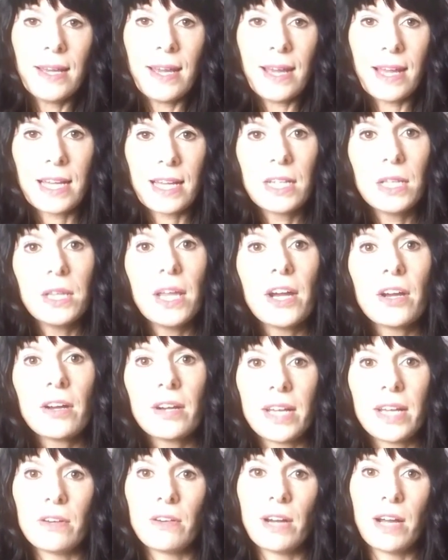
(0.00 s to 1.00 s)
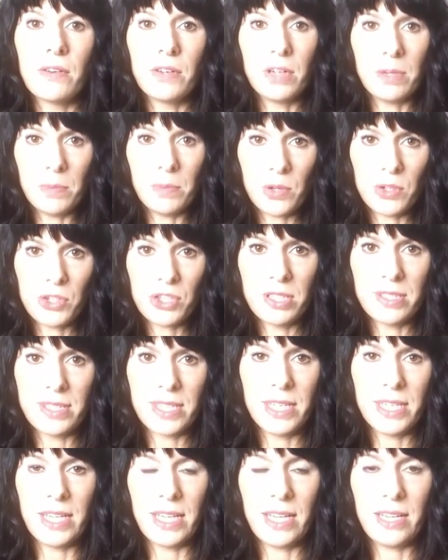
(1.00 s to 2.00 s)
and clarity around emotions
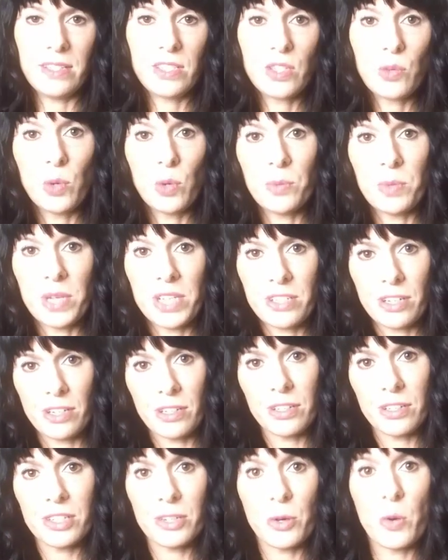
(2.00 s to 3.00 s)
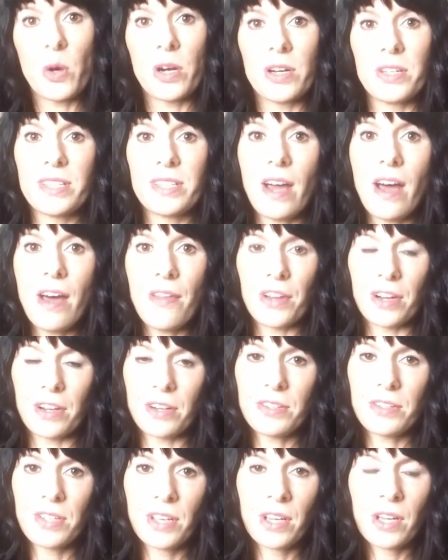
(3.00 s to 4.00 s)
and needs, when we turn towards
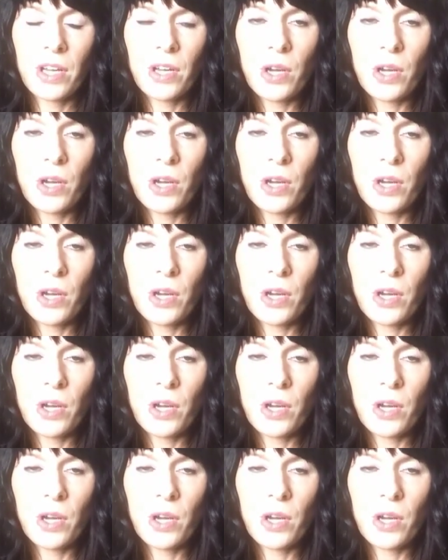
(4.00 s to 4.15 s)
others,